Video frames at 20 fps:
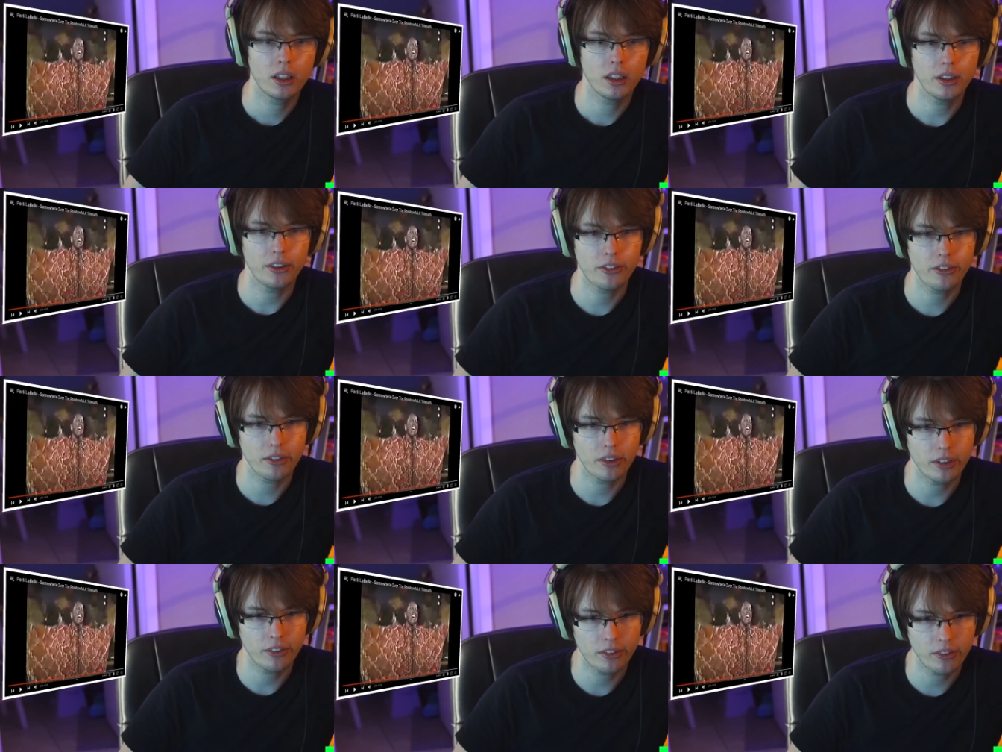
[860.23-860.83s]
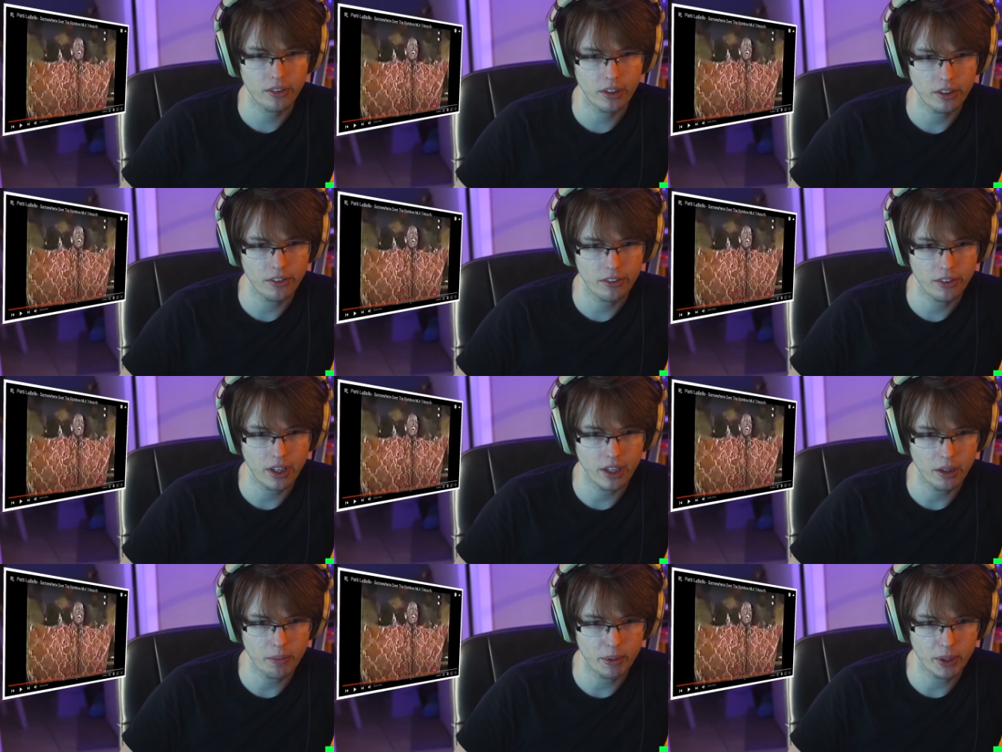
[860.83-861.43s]
Let's let's let's
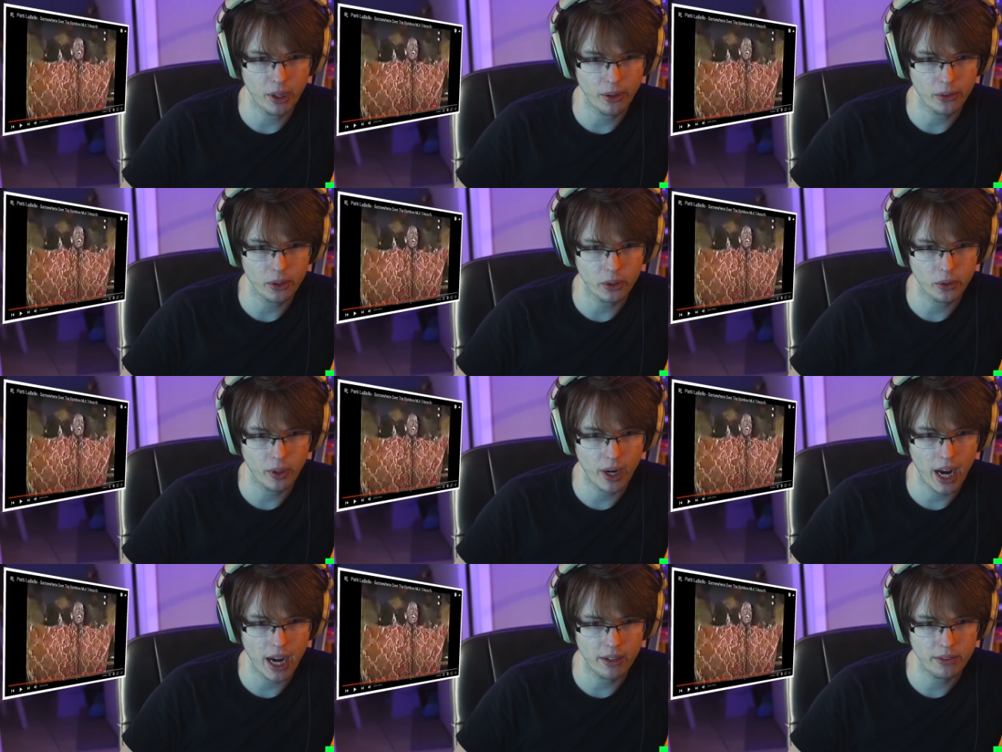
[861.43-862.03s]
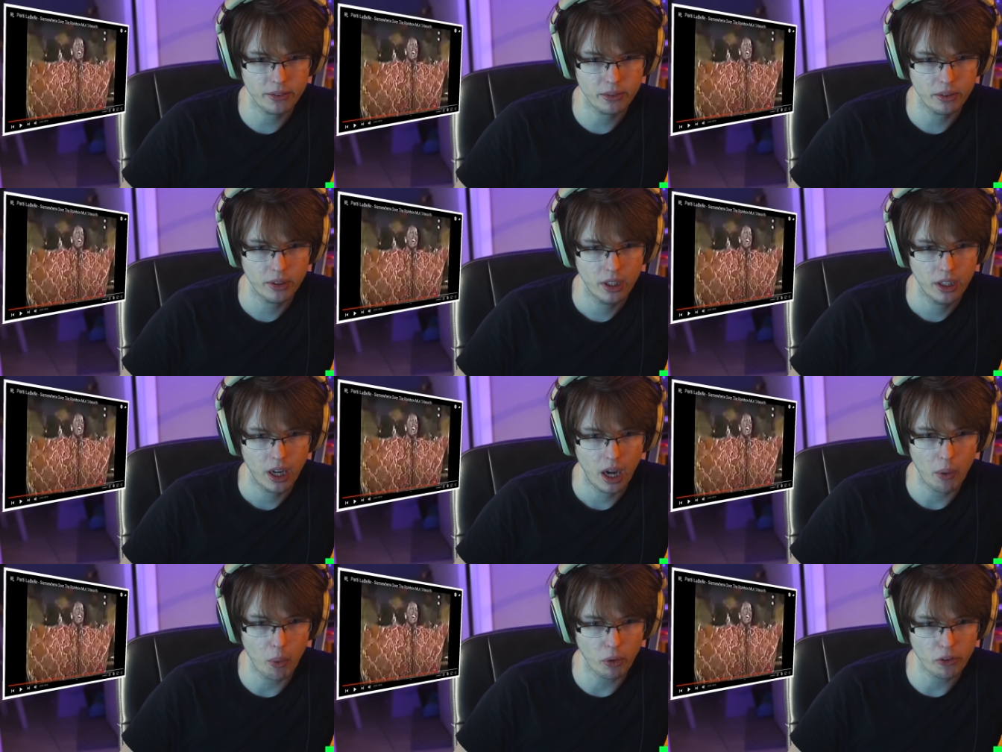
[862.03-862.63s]
get up another graph.
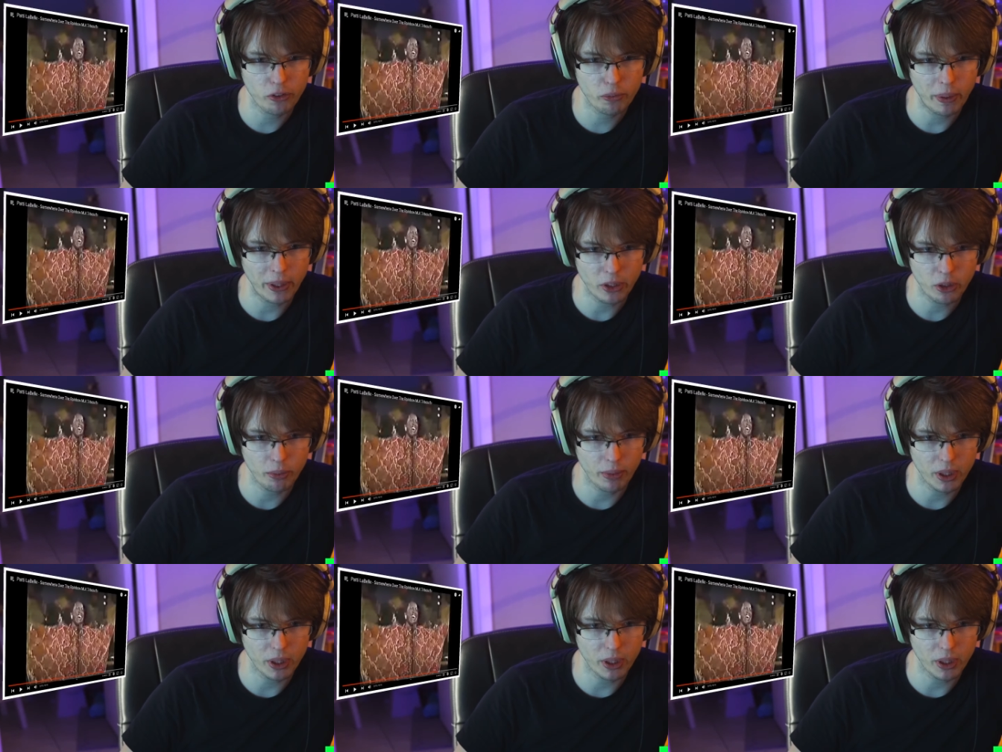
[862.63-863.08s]
I won't spend too